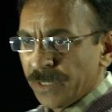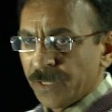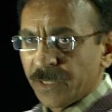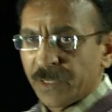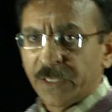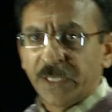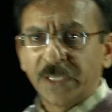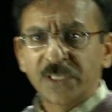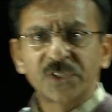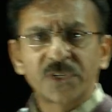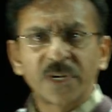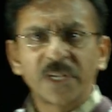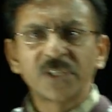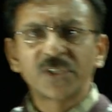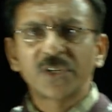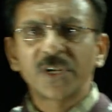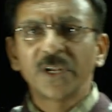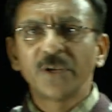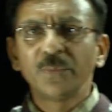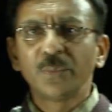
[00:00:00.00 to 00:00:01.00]
The stress
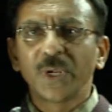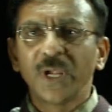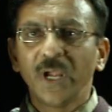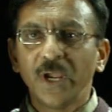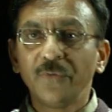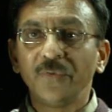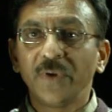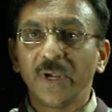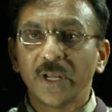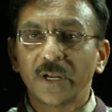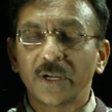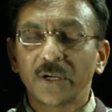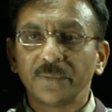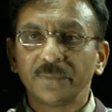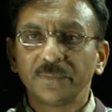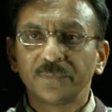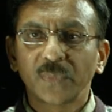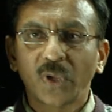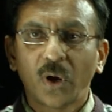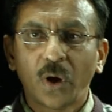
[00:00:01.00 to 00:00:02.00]
strain behavior
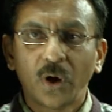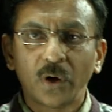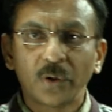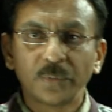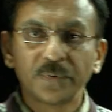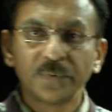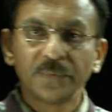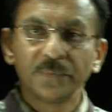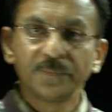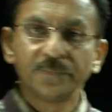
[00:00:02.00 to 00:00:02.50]
of